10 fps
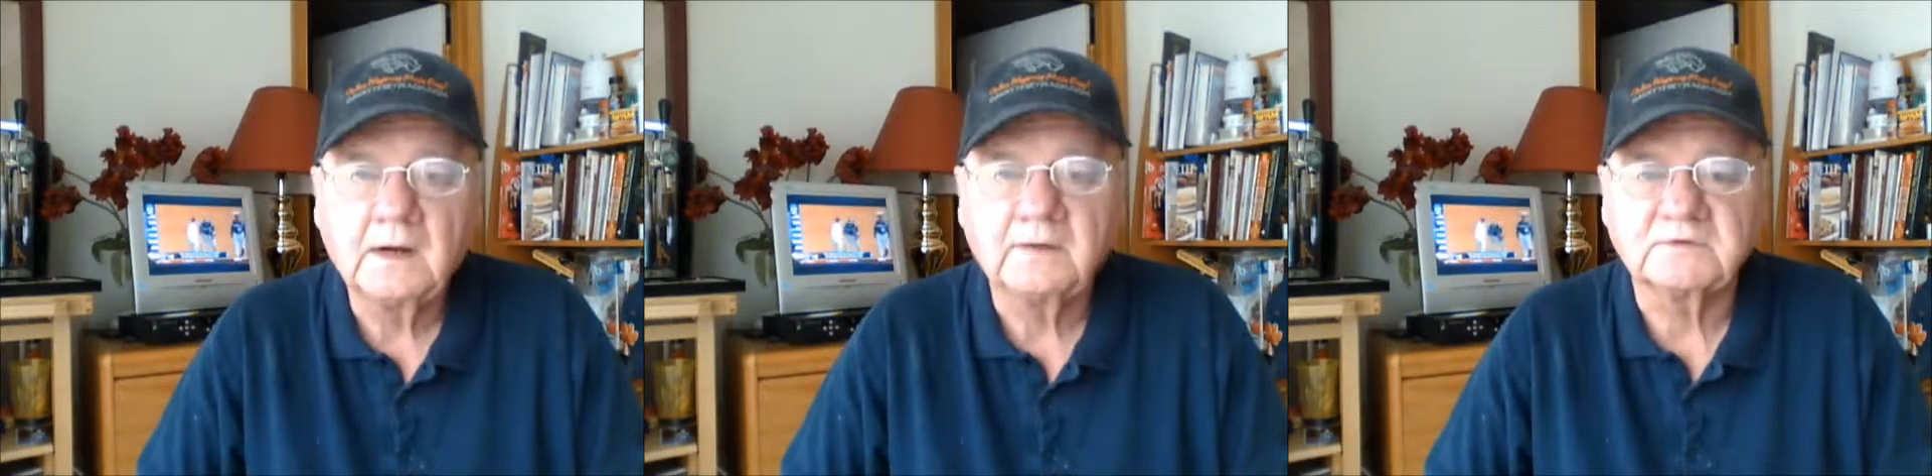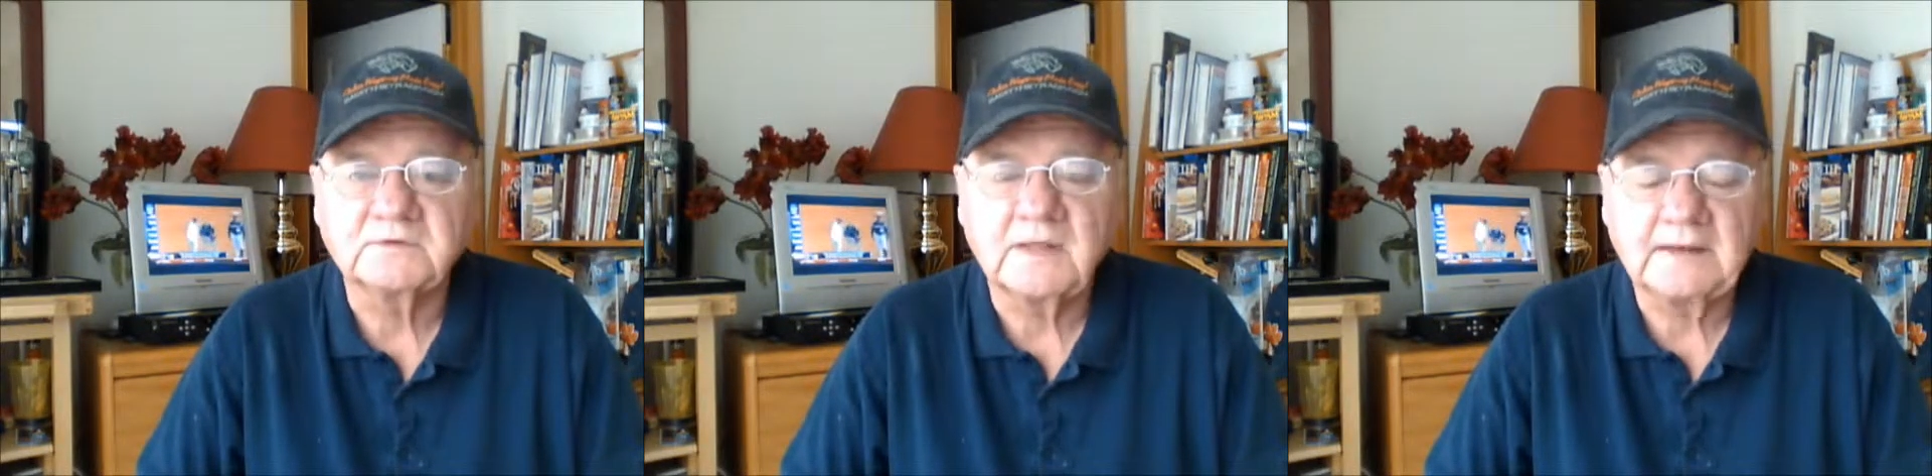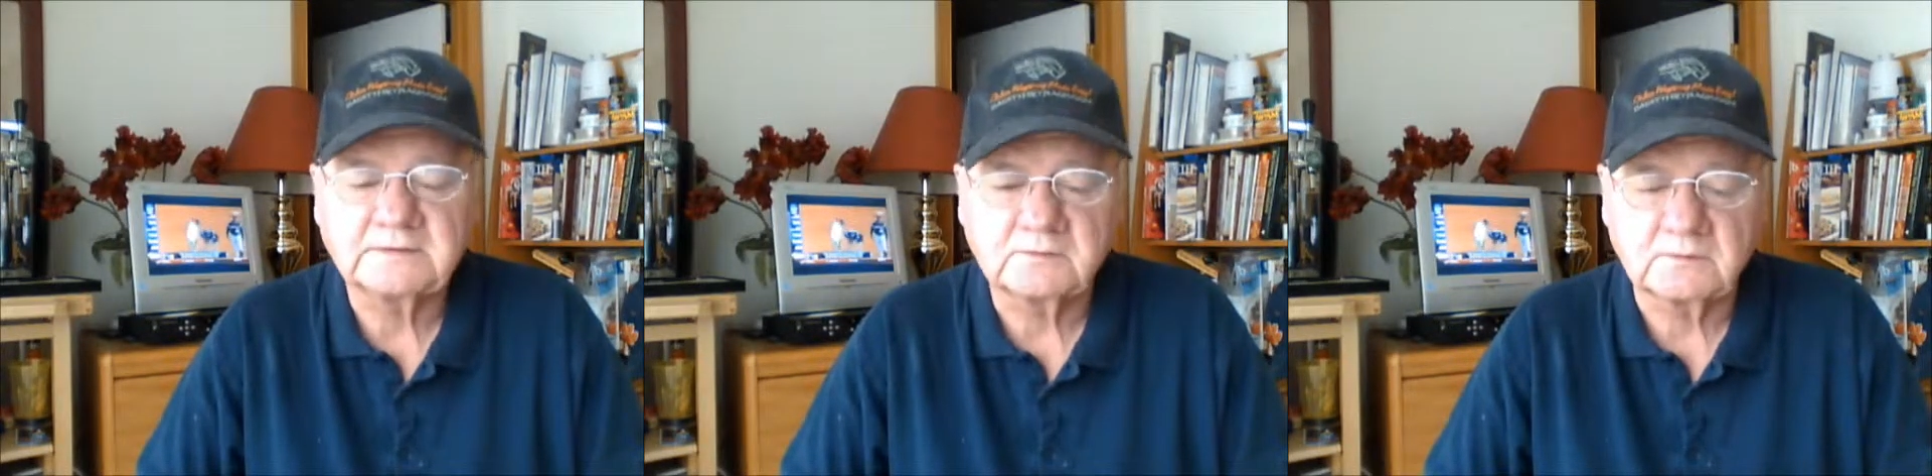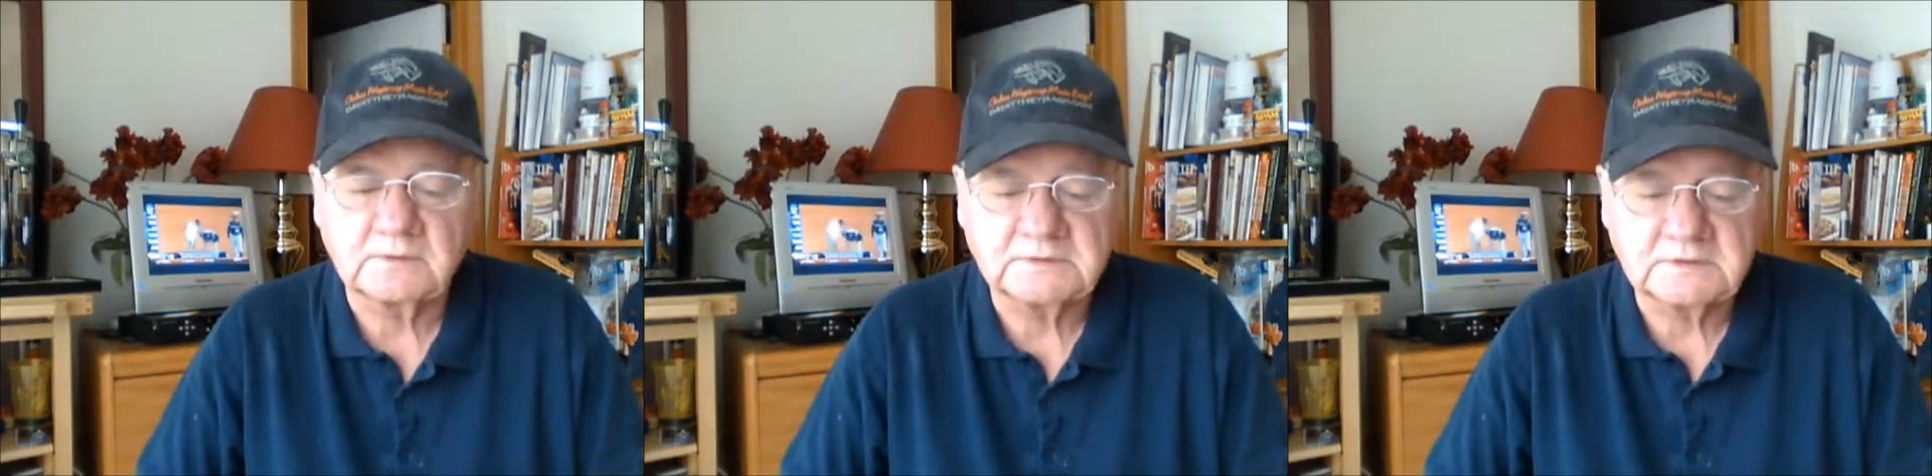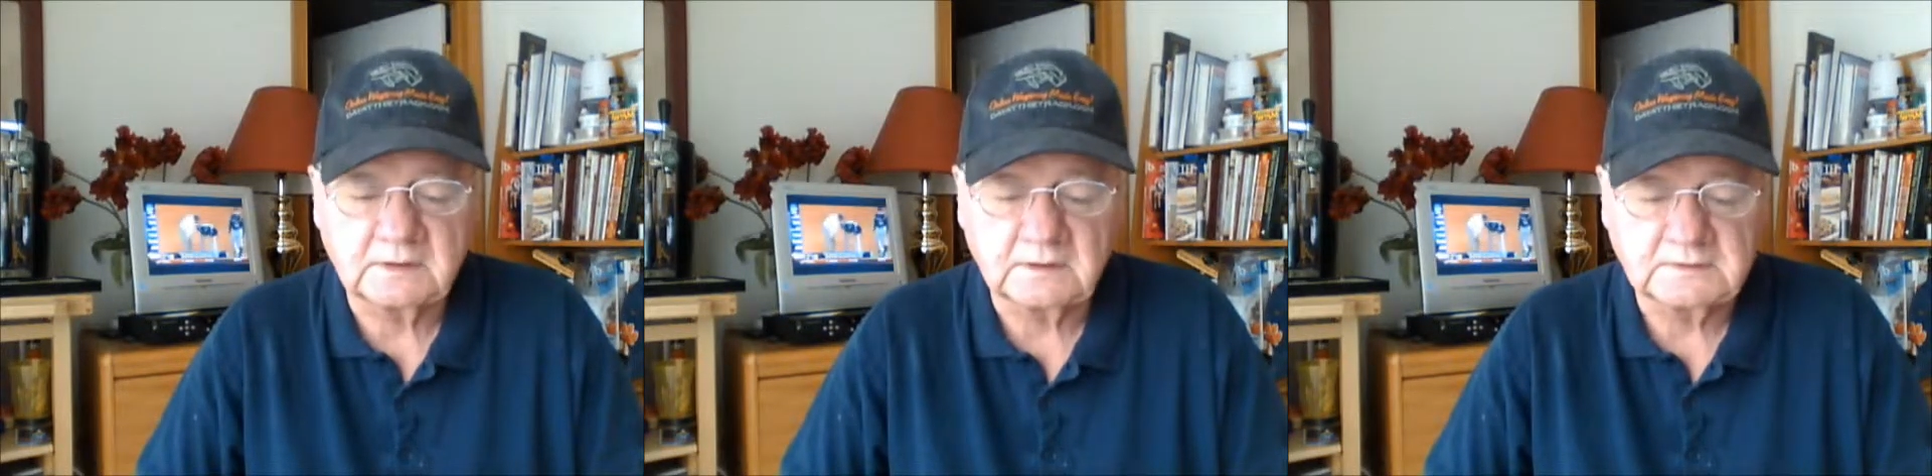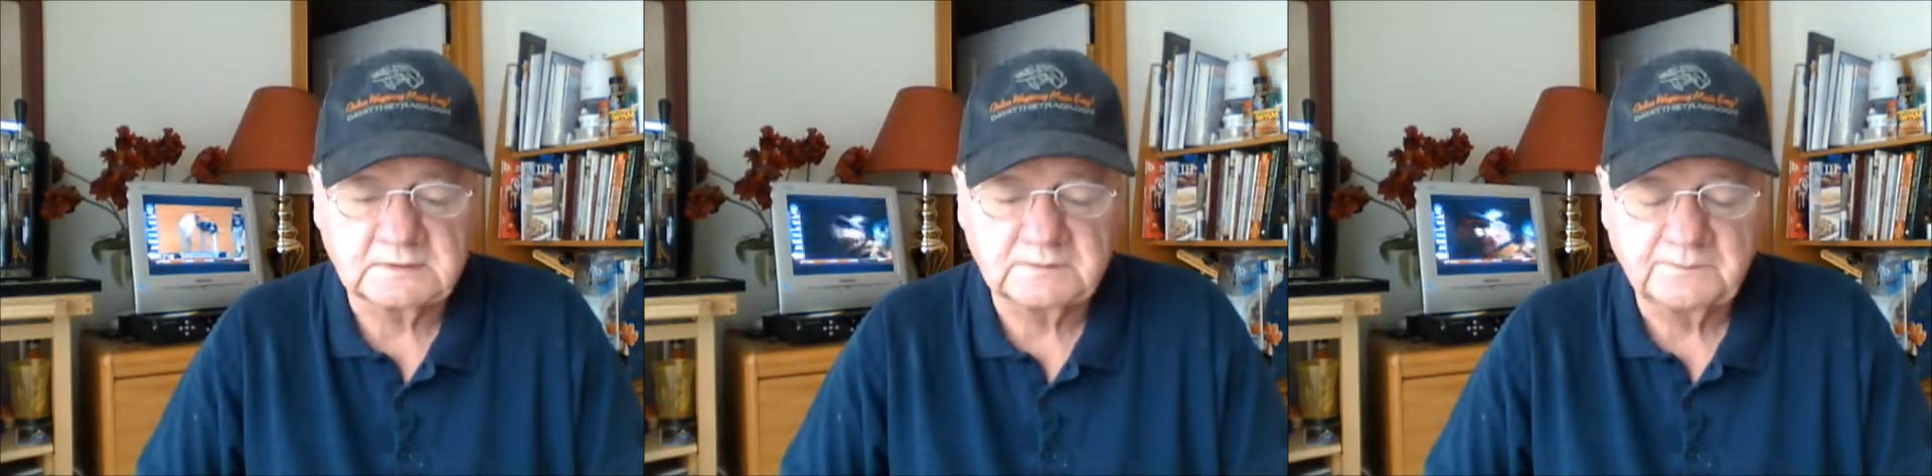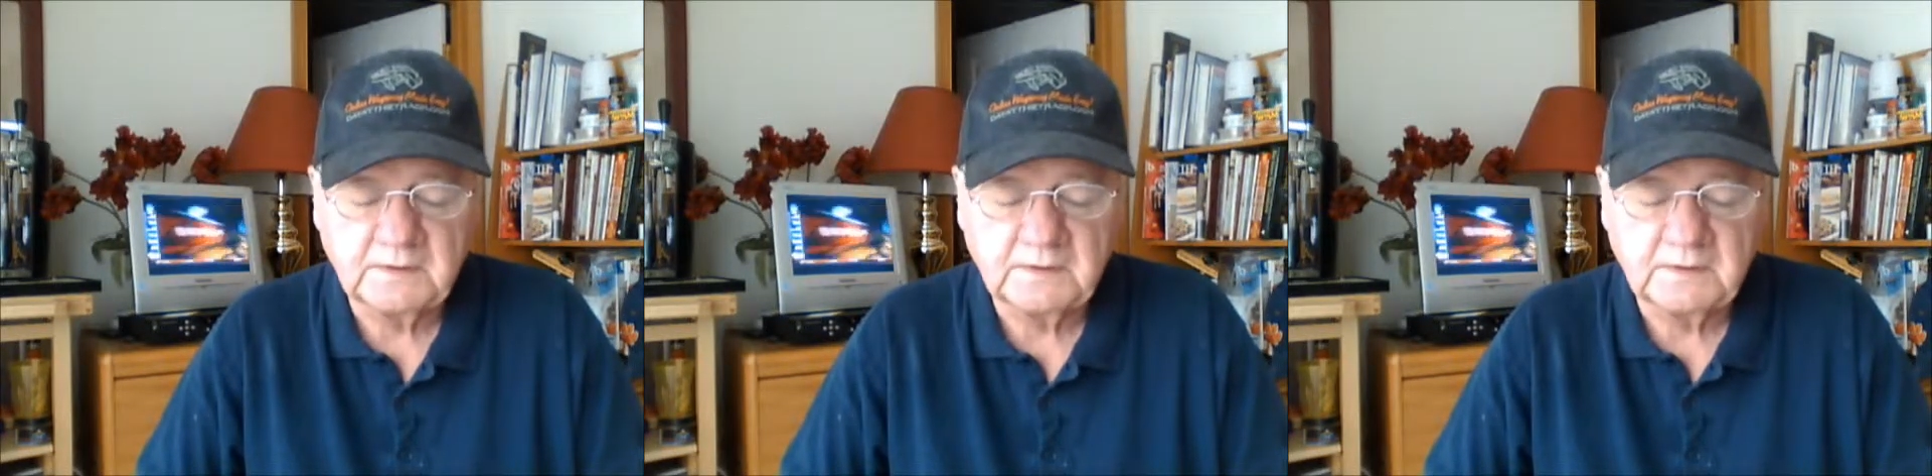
of his last three starts.